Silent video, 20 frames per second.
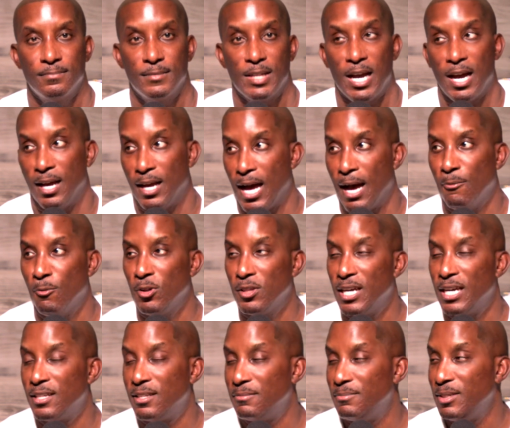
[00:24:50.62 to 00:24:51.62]
I, I want
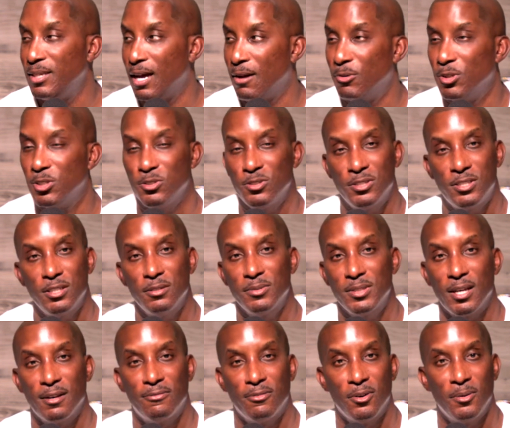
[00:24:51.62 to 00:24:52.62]
that to be, I want you to sit with
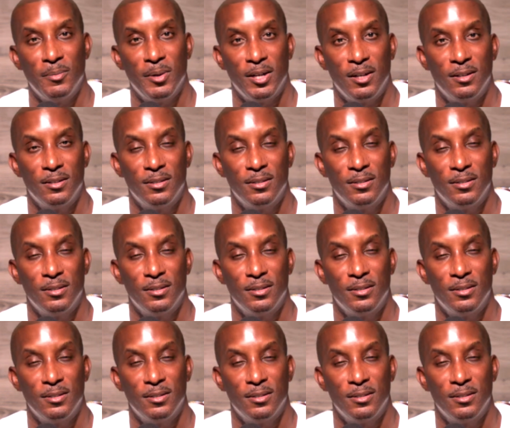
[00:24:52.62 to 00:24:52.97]
that for a minute.